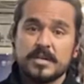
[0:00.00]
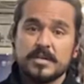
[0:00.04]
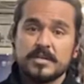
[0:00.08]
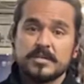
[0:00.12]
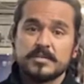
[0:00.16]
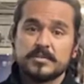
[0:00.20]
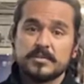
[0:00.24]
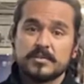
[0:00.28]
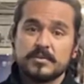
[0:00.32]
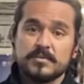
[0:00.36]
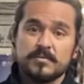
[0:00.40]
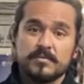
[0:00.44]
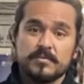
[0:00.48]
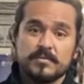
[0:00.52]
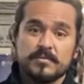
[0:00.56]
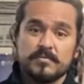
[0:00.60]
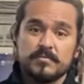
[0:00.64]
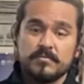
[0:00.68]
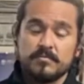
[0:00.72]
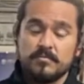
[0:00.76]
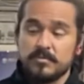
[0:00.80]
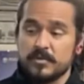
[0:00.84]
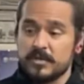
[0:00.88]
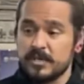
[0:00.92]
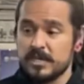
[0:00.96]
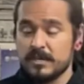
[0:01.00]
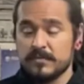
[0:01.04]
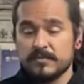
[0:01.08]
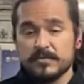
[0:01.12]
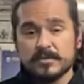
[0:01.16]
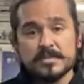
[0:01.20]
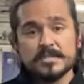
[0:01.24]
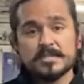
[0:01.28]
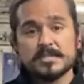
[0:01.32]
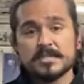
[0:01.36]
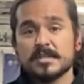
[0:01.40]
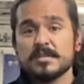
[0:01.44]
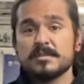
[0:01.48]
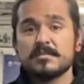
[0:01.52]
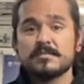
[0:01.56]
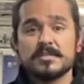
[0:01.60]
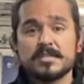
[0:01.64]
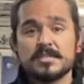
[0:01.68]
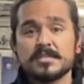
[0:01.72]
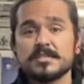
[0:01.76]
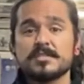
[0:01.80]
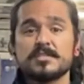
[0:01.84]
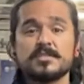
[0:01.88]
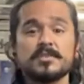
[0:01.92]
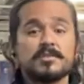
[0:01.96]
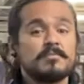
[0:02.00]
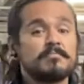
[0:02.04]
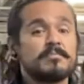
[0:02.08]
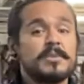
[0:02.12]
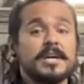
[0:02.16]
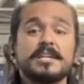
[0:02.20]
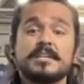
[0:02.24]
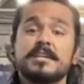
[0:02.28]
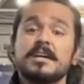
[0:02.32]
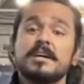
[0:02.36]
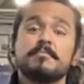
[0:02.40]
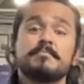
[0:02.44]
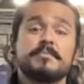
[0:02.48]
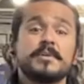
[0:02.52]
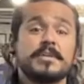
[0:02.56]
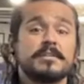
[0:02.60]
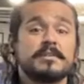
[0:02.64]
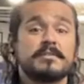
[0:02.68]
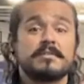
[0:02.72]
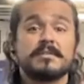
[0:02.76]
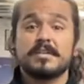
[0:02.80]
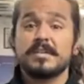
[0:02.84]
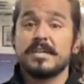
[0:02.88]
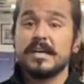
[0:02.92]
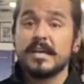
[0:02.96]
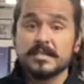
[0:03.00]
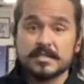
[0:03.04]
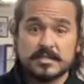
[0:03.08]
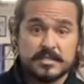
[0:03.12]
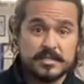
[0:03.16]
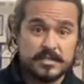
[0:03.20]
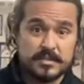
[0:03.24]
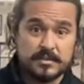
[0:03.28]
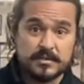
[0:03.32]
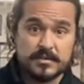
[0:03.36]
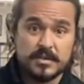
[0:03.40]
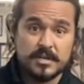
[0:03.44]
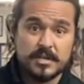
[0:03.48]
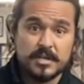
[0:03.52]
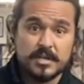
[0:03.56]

so whatever is there this year might not be there next year.